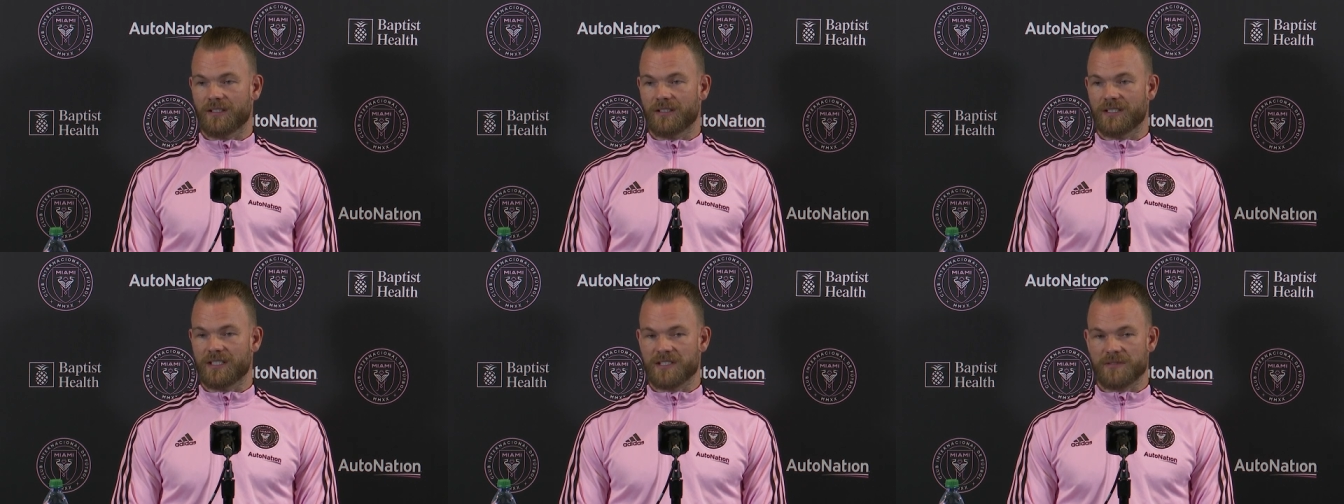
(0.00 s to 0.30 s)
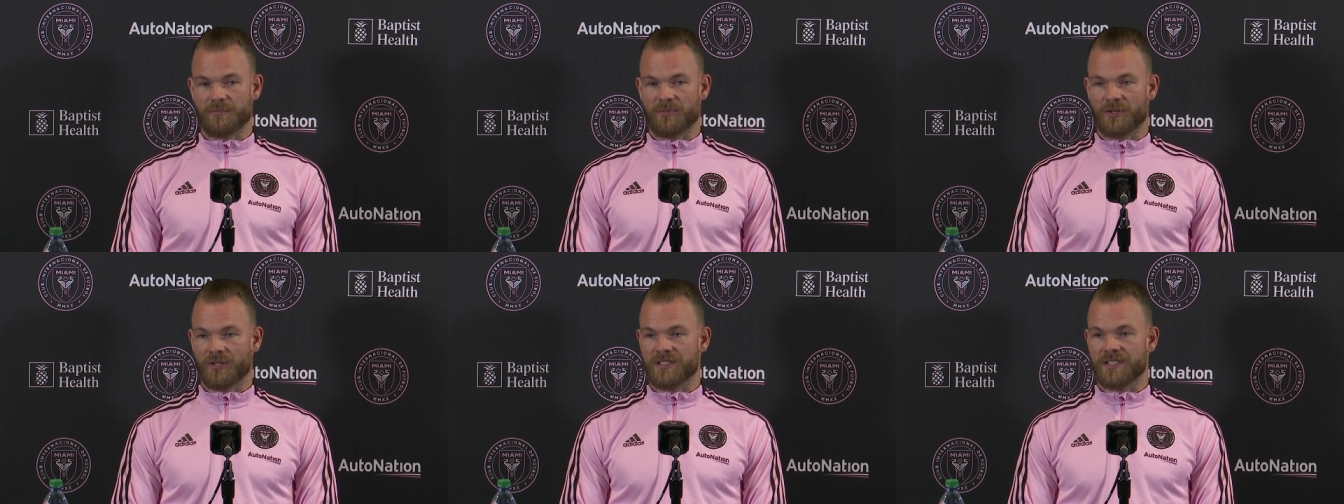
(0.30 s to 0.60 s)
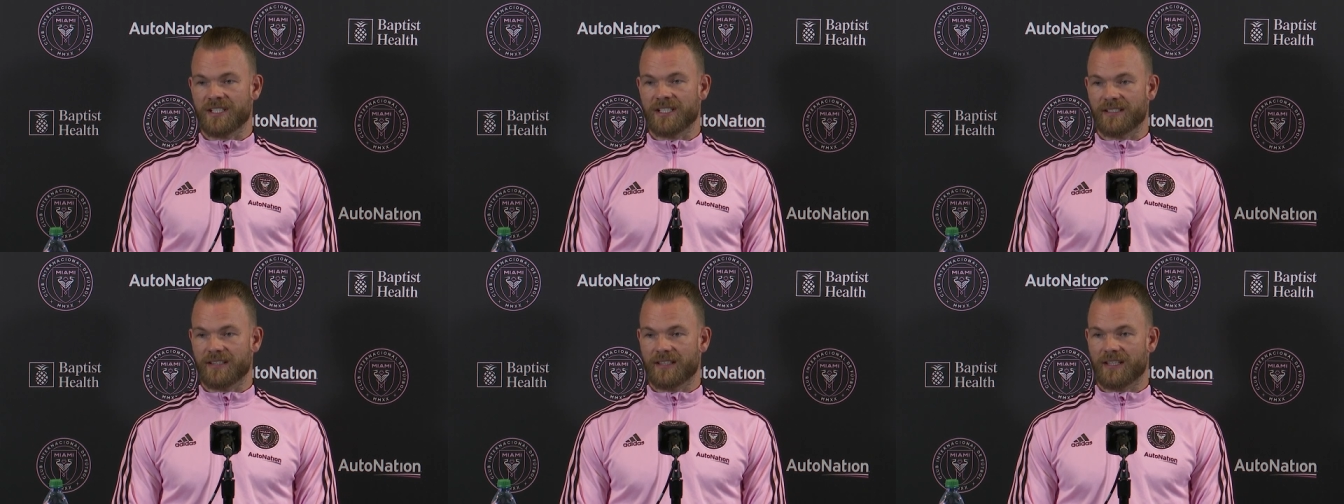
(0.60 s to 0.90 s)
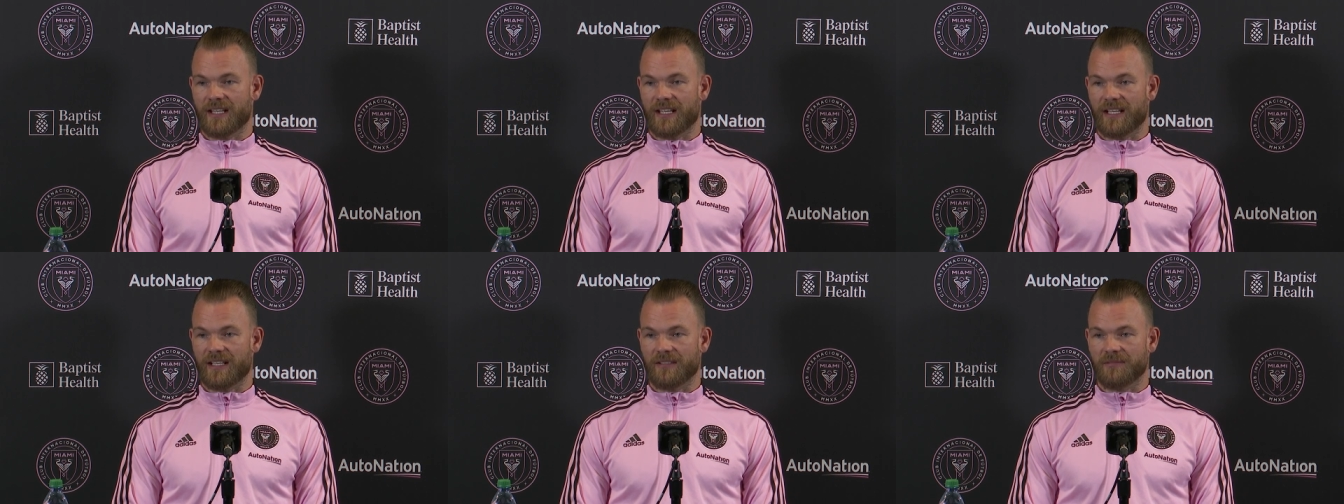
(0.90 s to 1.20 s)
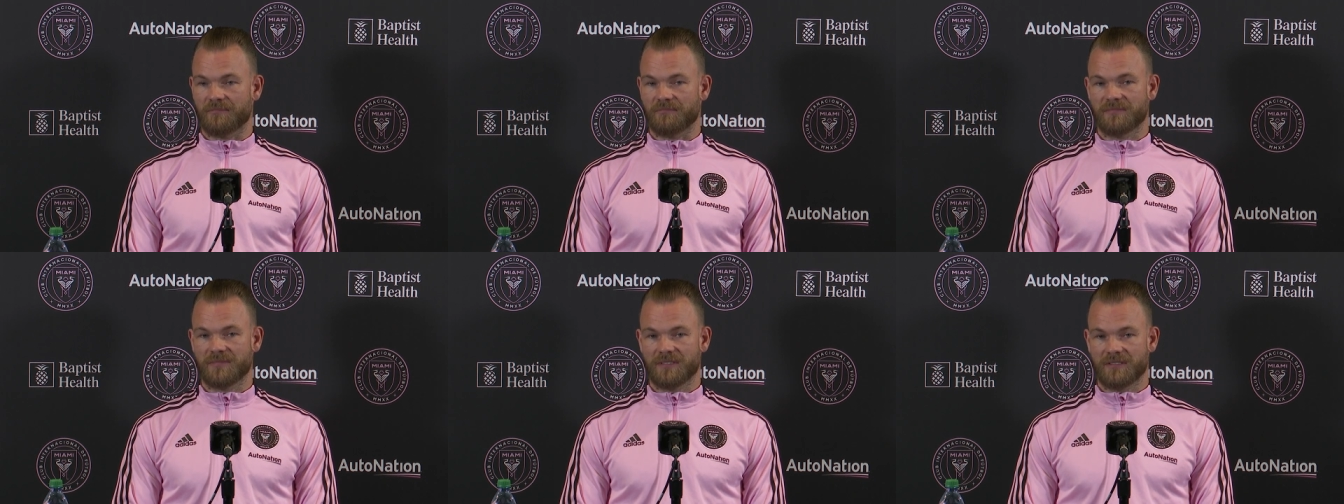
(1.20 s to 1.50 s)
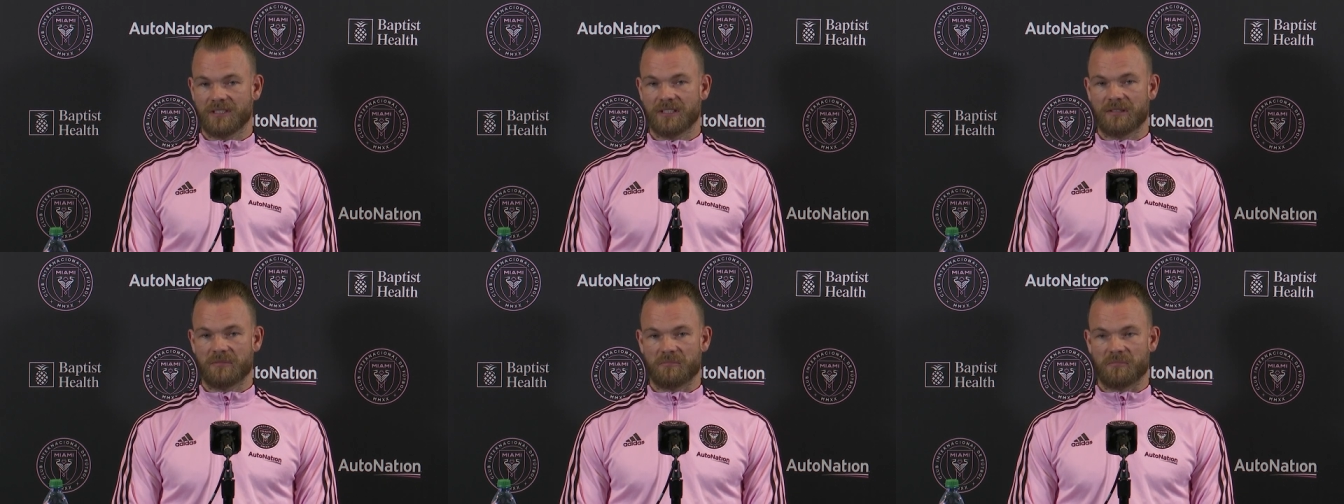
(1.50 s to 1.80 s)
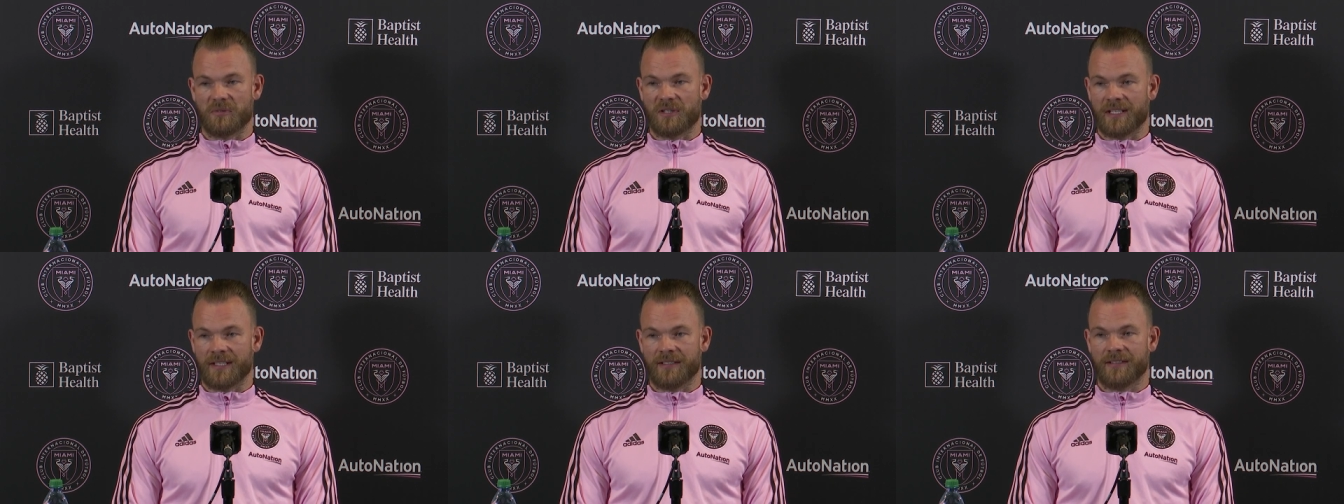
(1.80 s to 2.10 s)
this project and
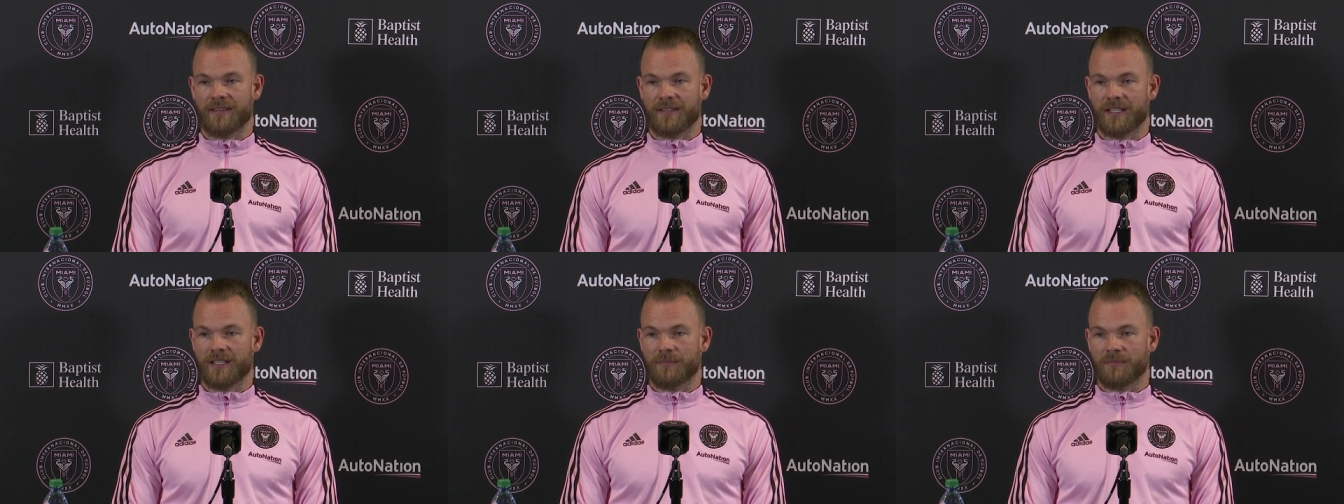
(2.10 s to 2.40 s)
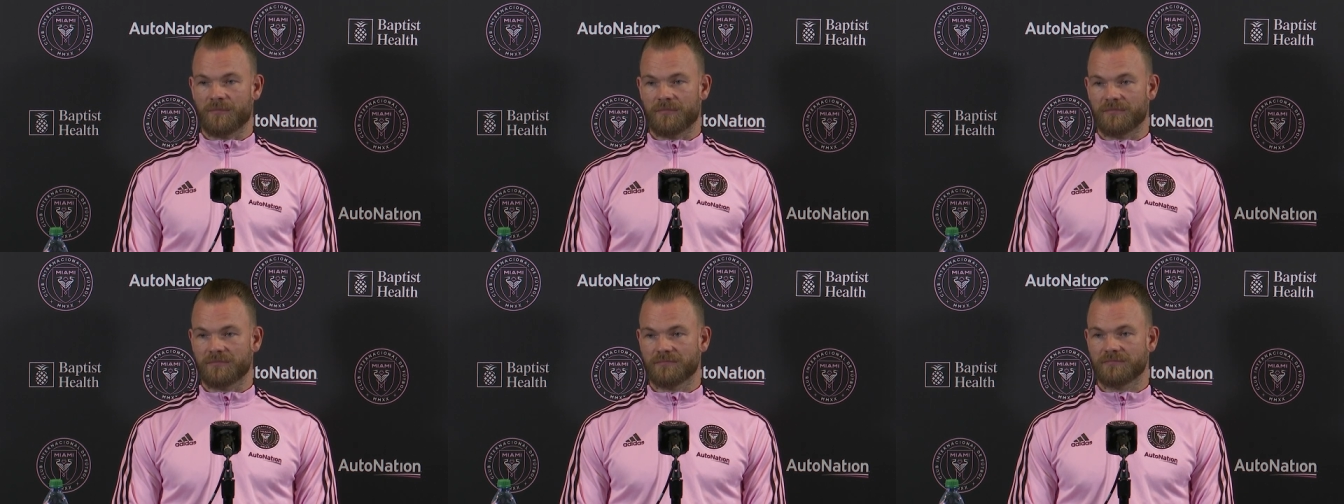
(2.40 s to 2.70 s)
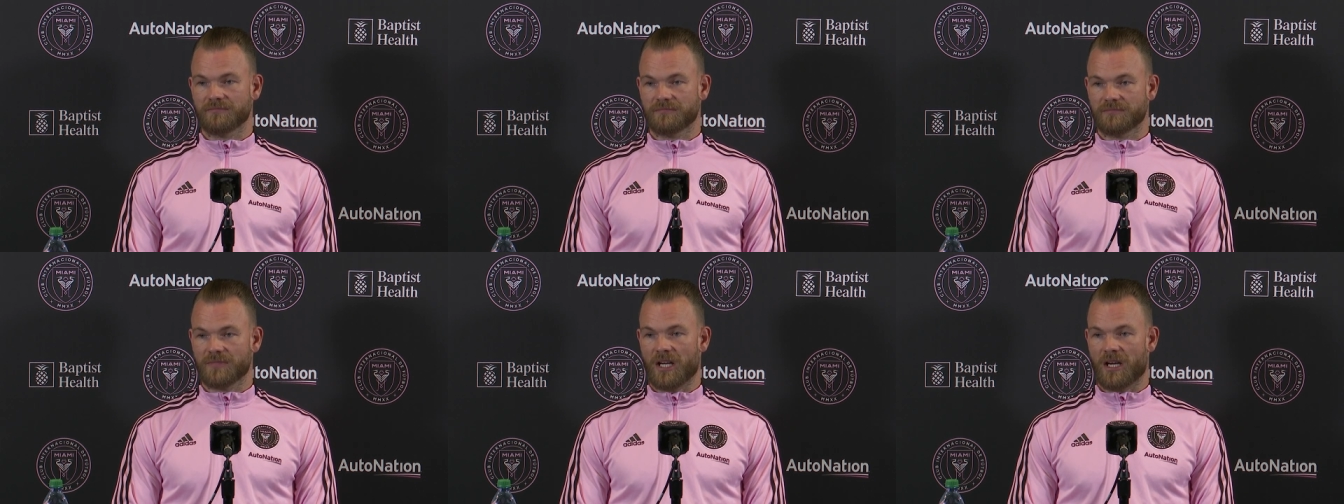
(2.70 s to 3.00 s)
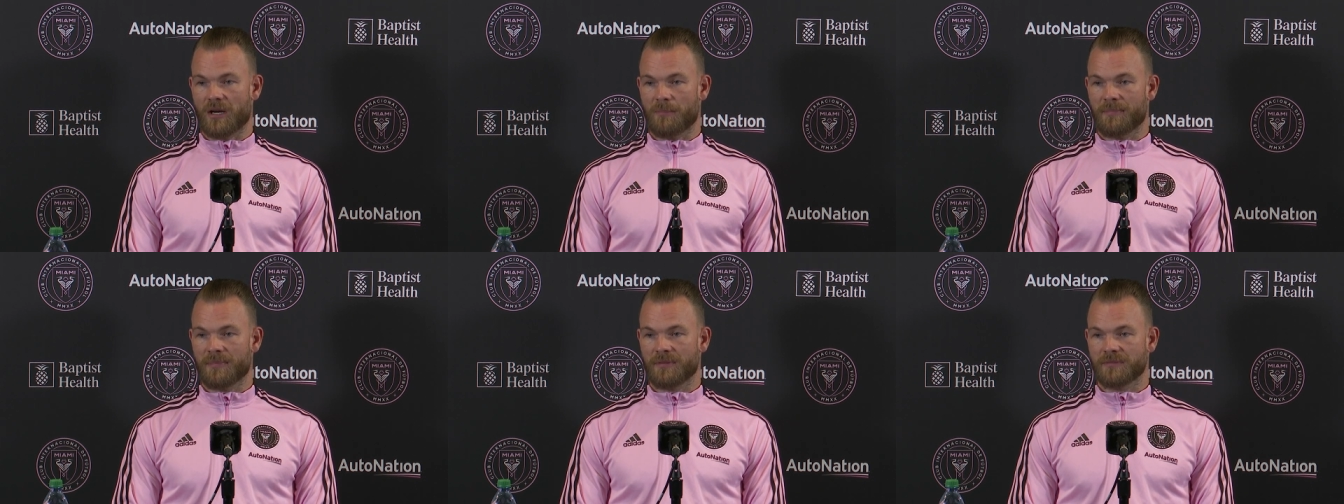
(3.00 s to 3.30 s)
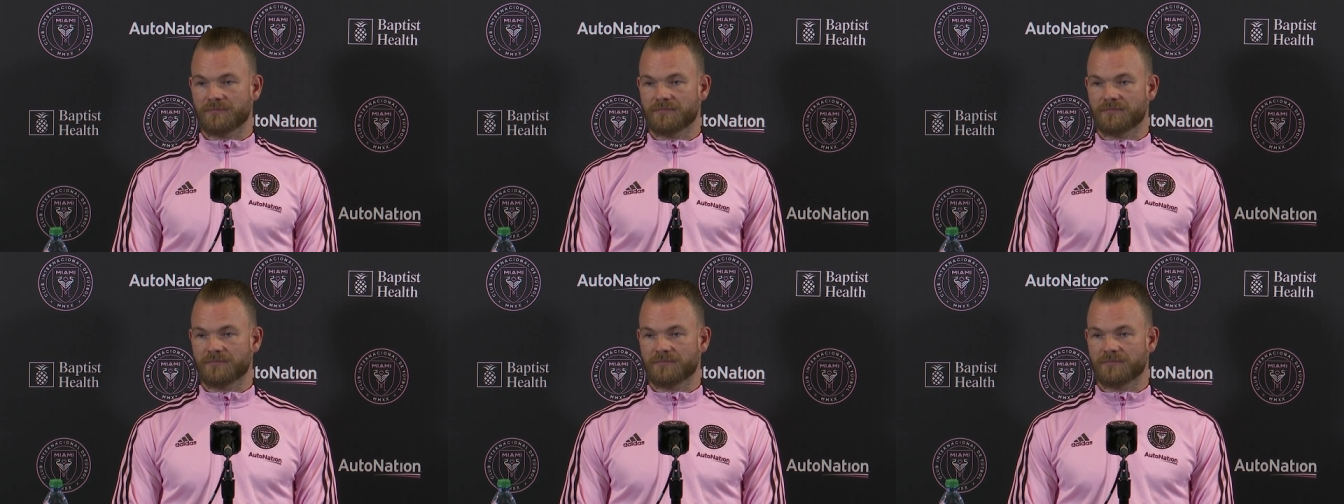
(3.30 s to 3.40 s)
bring the team up.